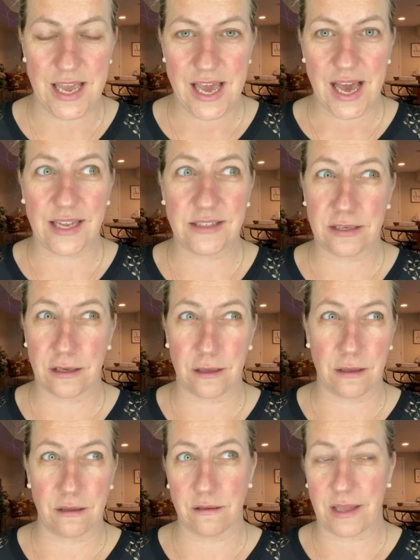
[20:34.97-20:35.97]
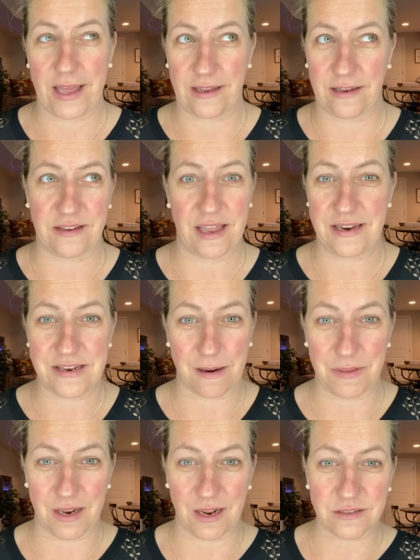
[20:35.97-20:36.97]
until and anytime
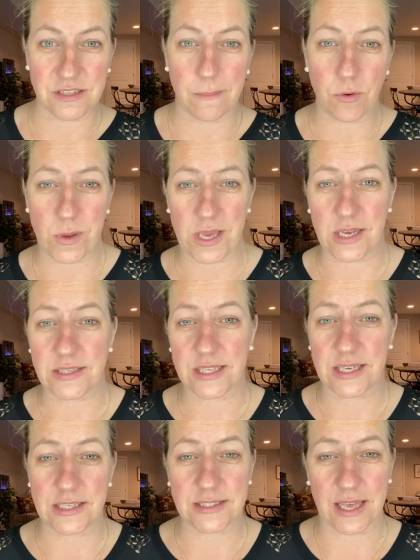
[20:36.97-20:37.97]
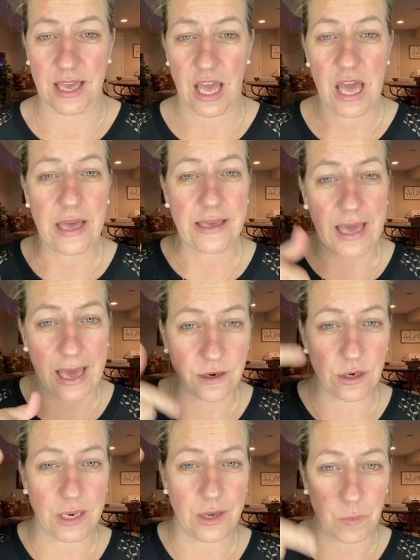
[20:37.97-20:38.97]
in the next couple weeks, is like
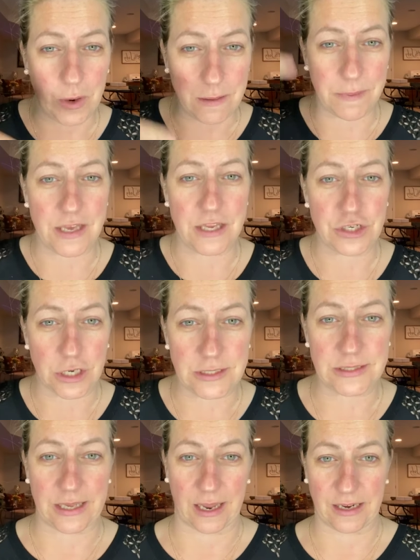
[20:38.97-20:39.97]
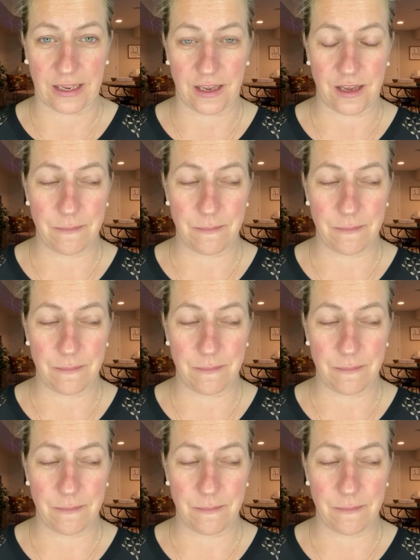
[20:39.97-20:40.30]
candlelit, white peach, and sandy,